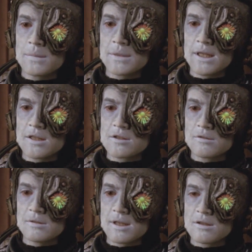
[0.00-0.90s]
but it is
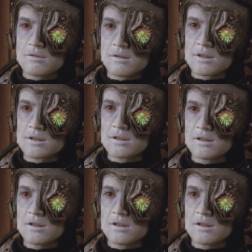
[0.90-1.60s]
too dangerous.